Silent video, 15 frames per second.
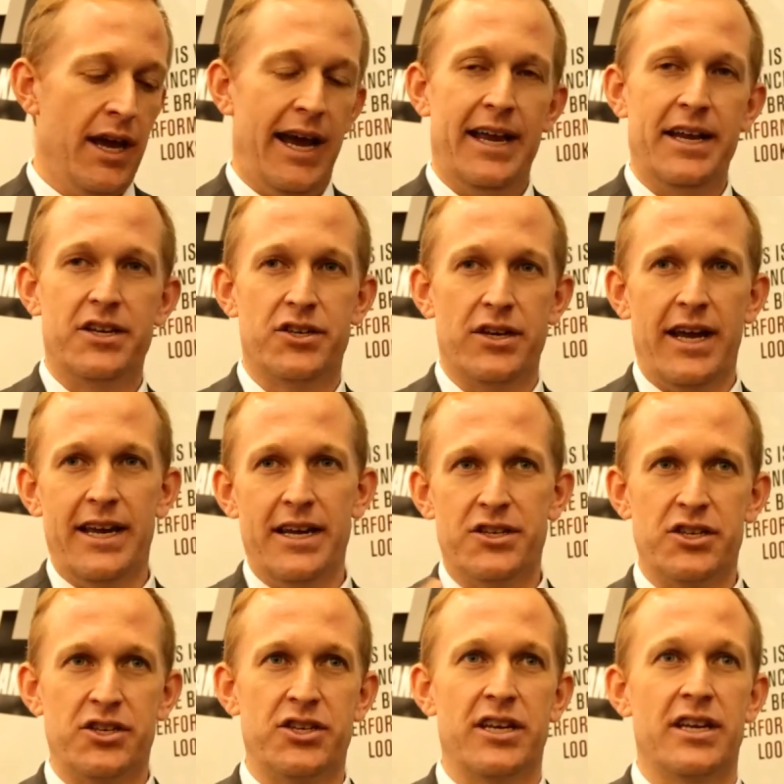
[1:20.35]
and
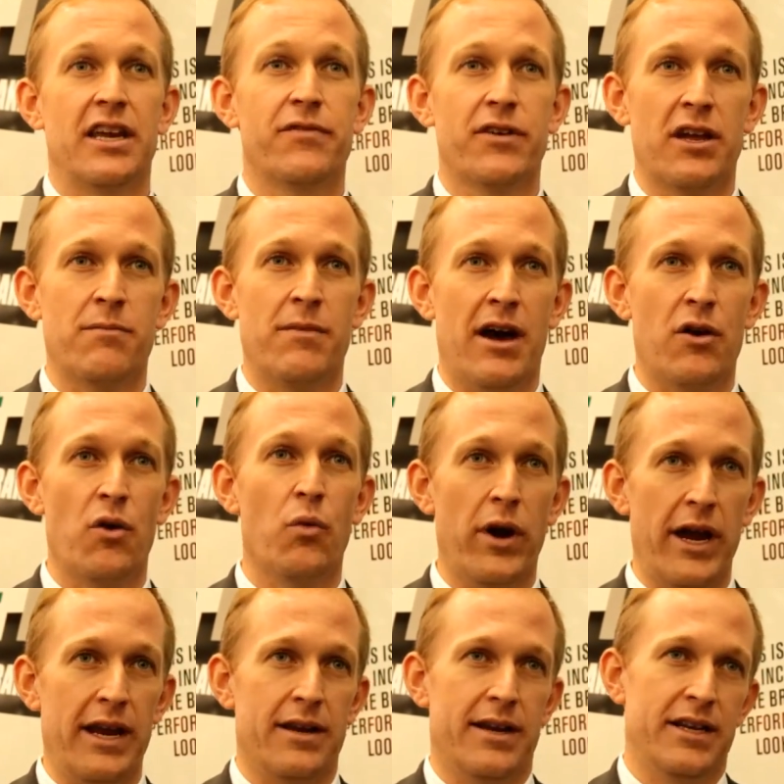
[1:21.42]
it's a significant amount of weight.